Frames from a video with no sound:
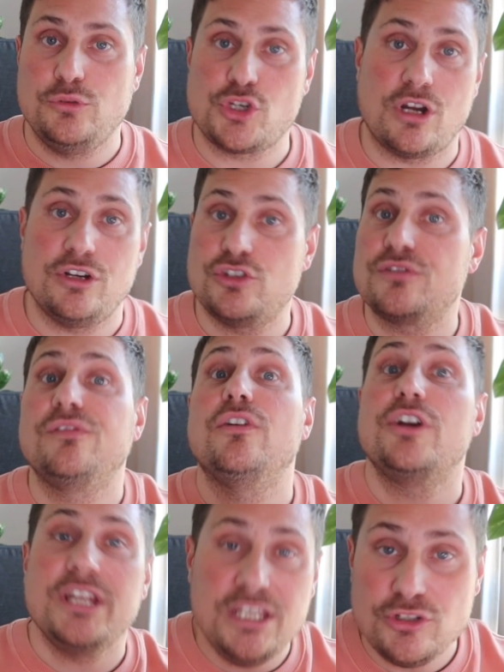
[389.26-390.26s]
to charge
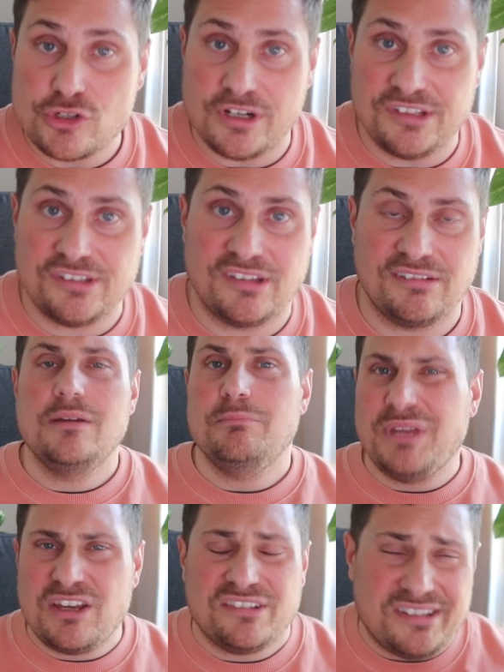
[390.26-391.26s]
for interests.
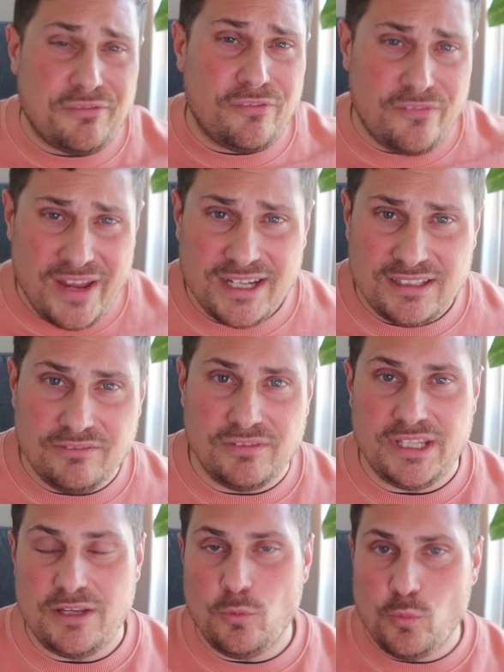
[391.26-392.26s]
Because
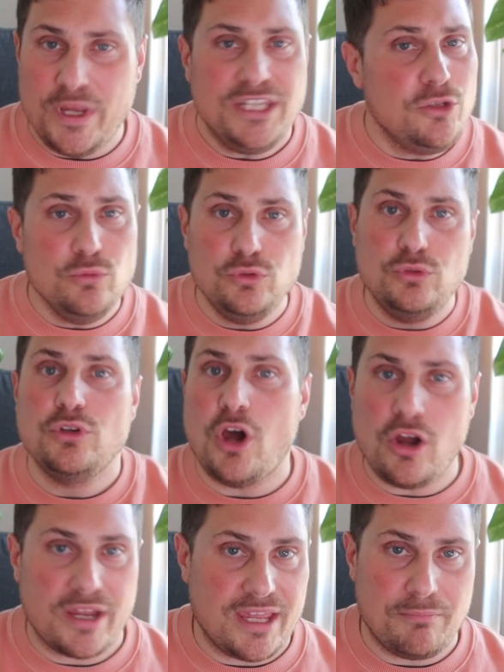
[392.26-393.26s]
effectively, when you do
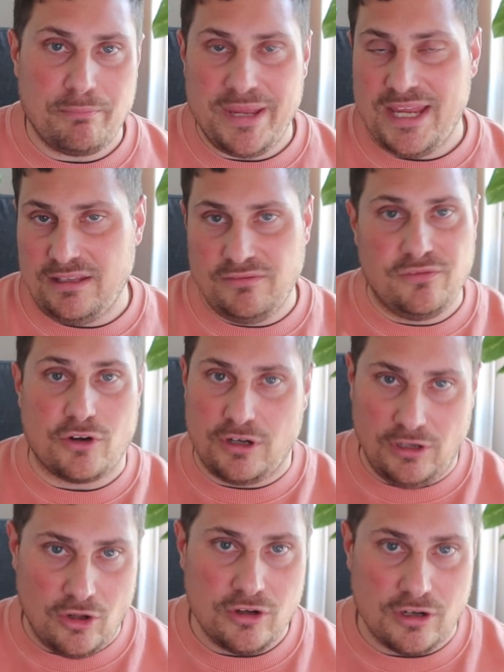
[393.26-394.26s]
not get paid for
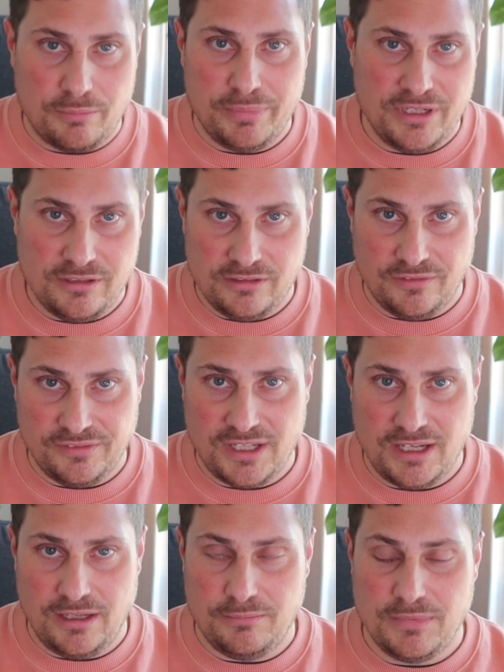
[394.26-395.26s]
a longer period of
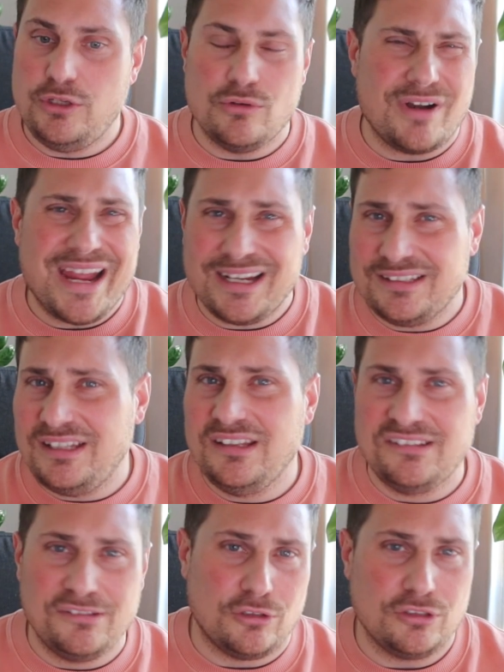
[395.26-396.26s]
time, you're acting
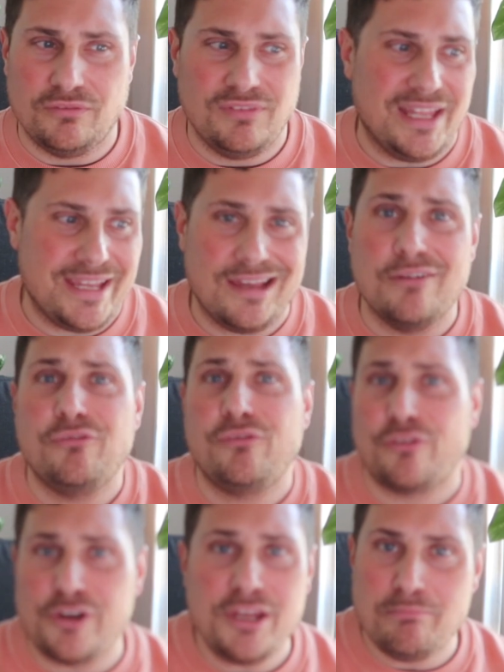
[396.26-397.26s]
sort of like a
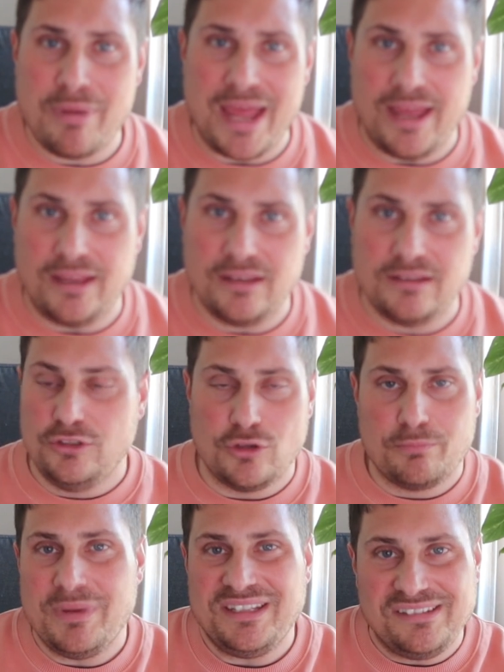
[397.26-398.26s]
free bank.
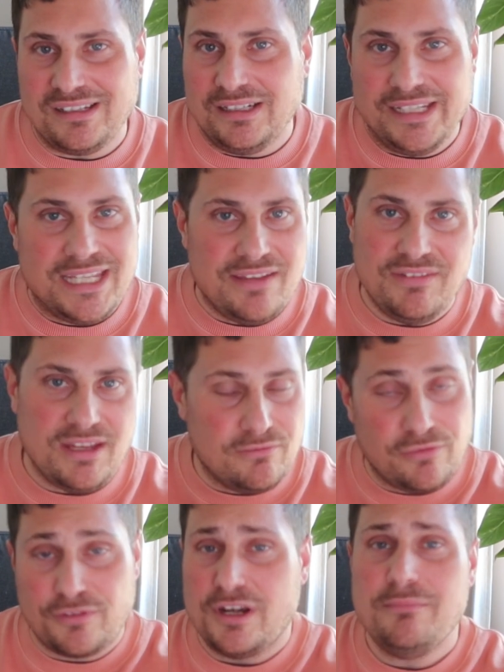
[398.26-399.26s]
You're basically giving
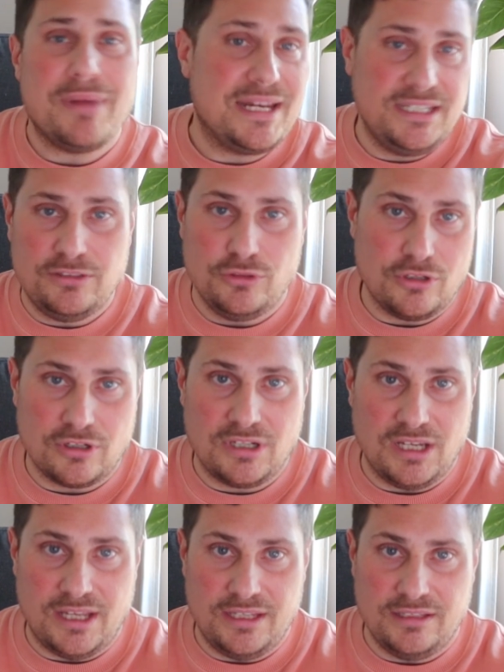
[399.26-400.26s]
free money to your
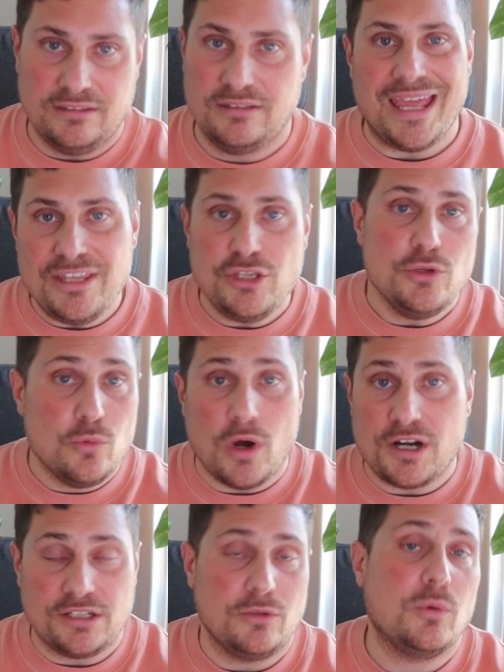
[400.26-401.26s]
client, and you
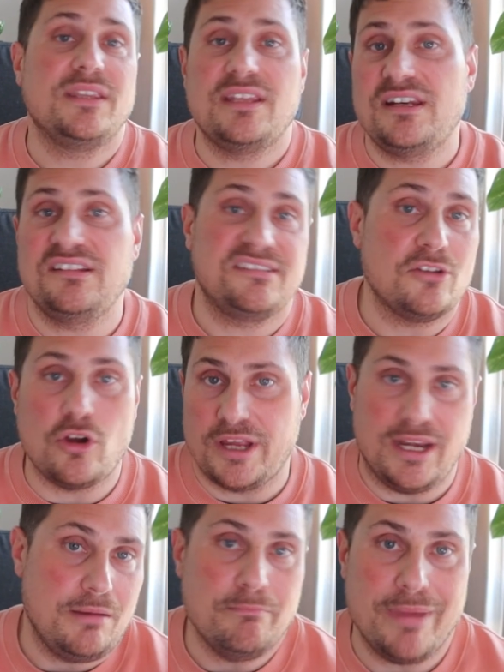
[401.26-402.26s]
are the one that is not
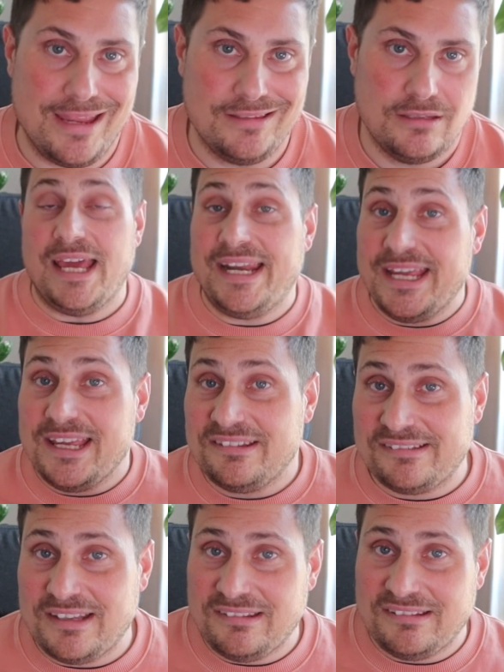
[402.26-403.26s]
getting paid. And I
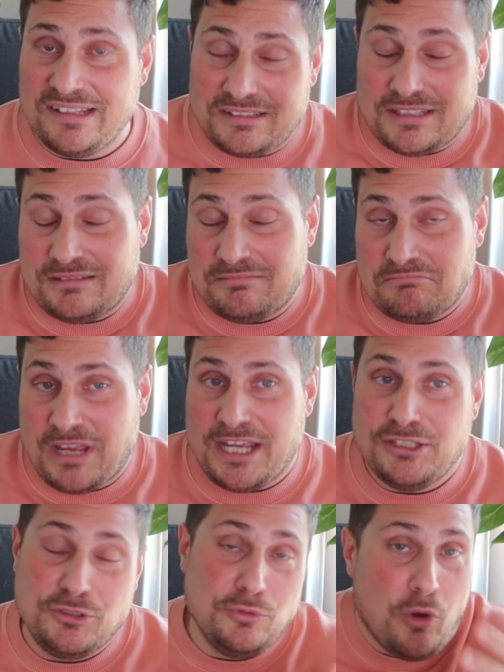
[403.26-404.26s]
guess that's it. I
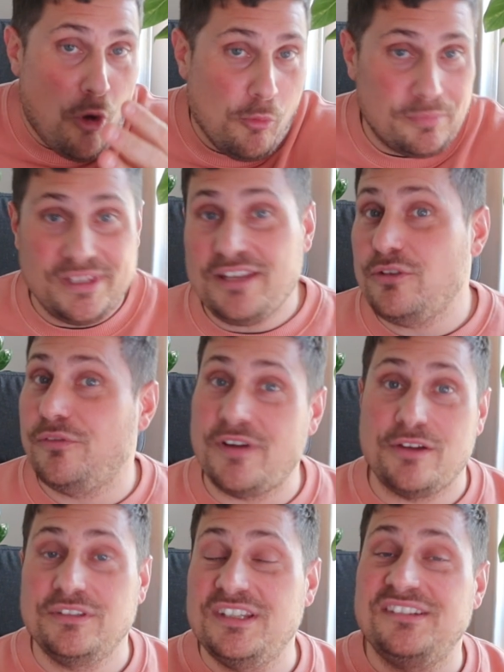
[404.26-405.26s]
do hope that you
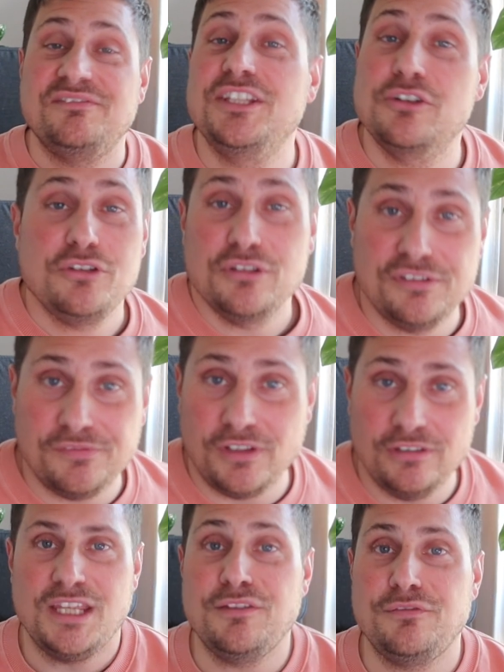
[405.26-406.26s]
found this video
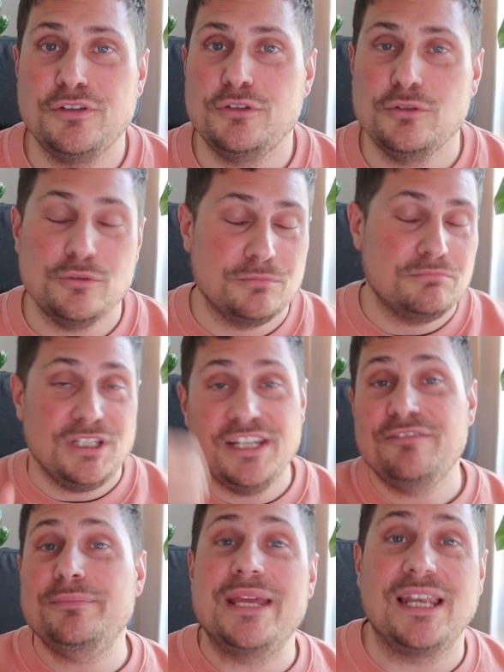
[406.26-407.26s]
useful. If you do,
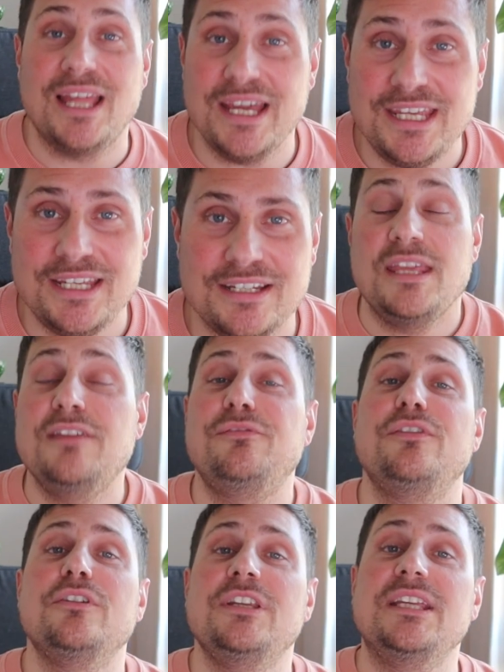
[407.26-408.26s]
leave me a like. If
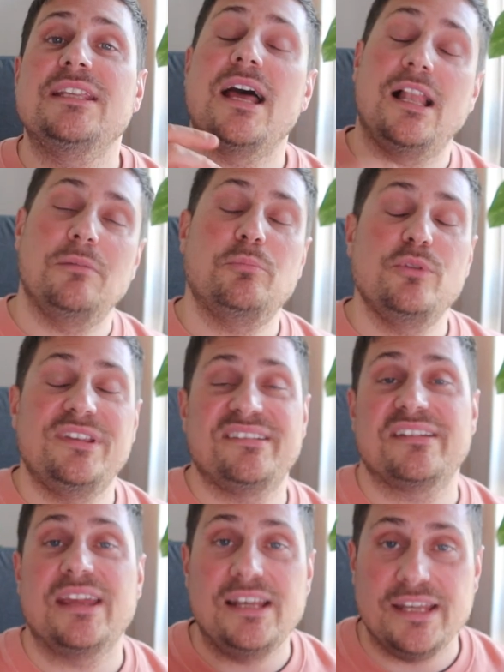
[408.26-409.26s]
you need help with
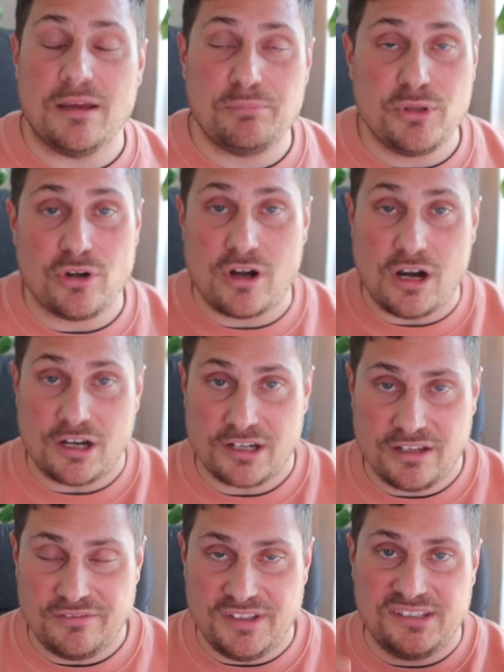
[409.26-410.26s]
scaling up your
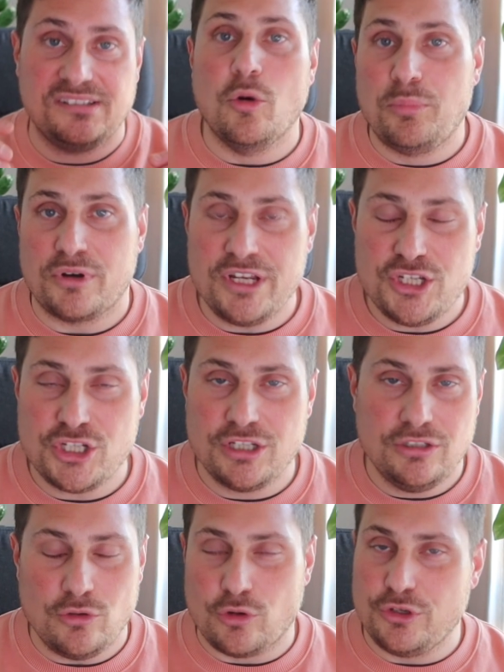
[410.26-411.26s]
ArchViz
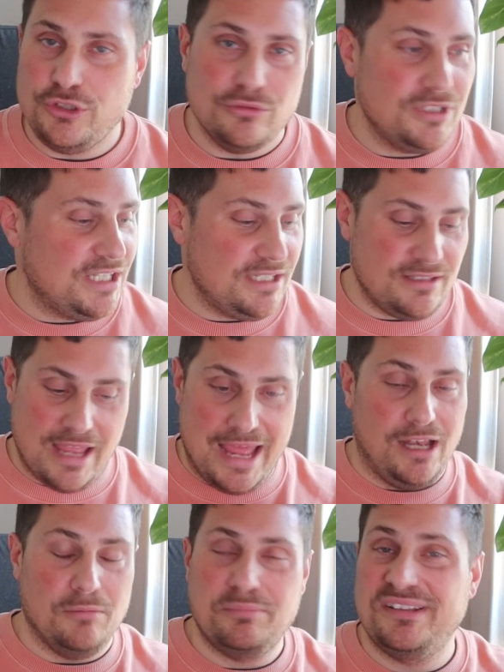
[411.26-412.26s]
operation, or you need
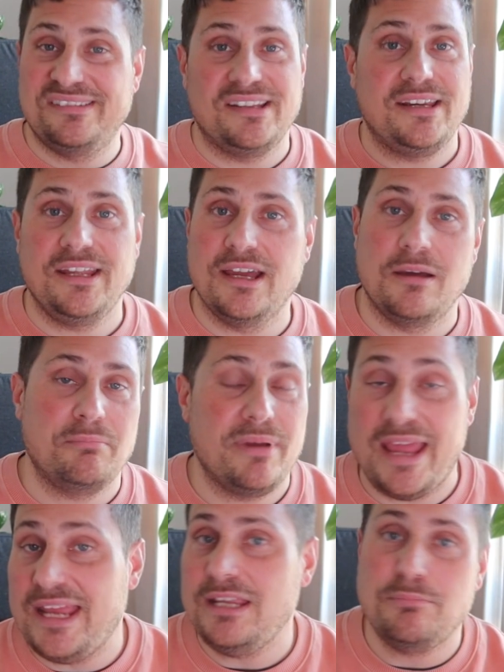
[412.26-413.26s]
help setting up
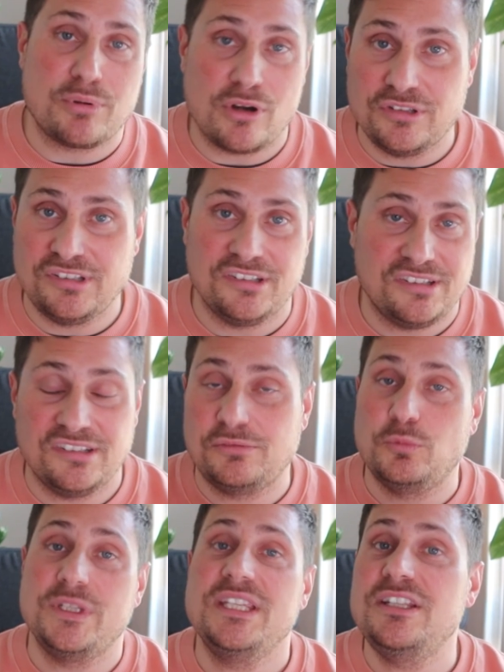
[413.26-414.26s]
any processes
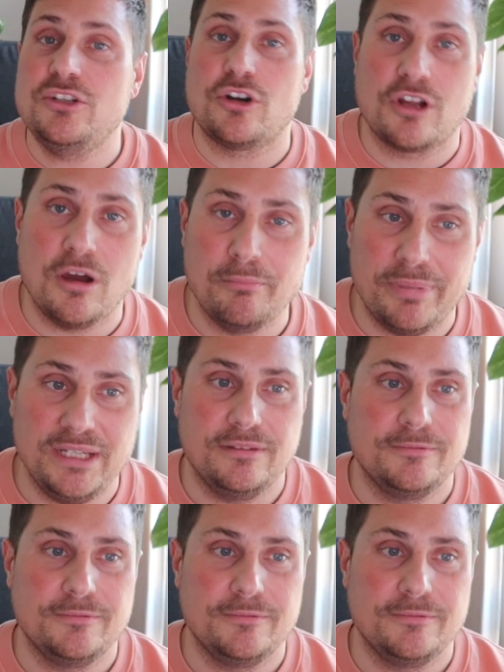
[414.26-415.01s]
within your company,